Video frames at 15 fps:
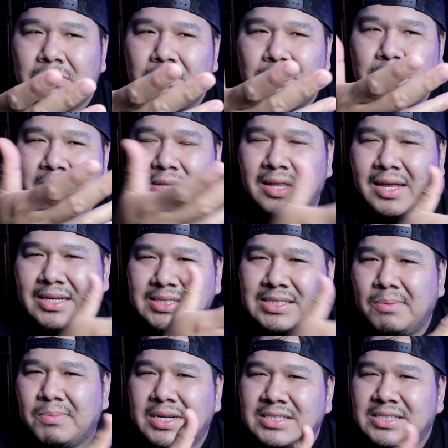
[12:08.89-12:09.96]
But like
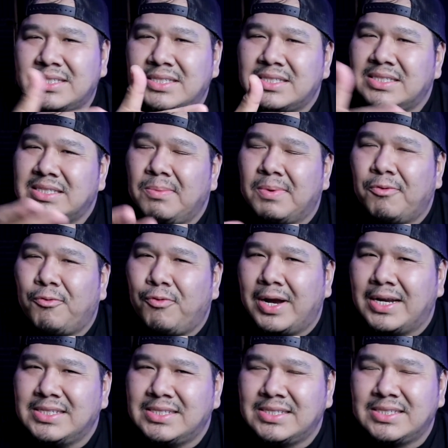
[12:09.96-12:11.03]
some of the
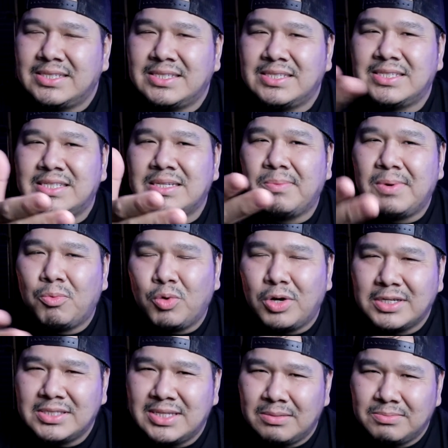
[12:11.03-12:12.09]
phrases and some of the
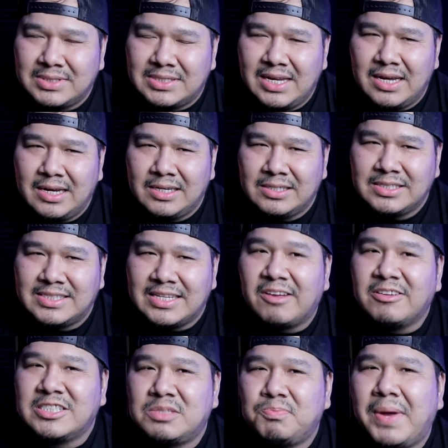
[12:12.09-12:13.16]
words that I'm saying
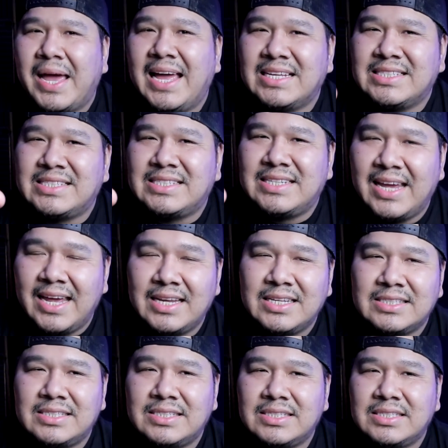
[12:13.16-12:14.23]
sounds past
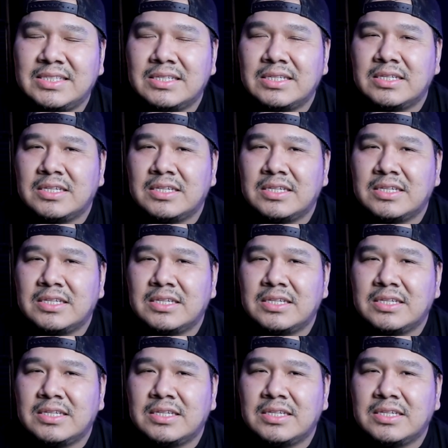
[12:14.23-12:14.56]
tense.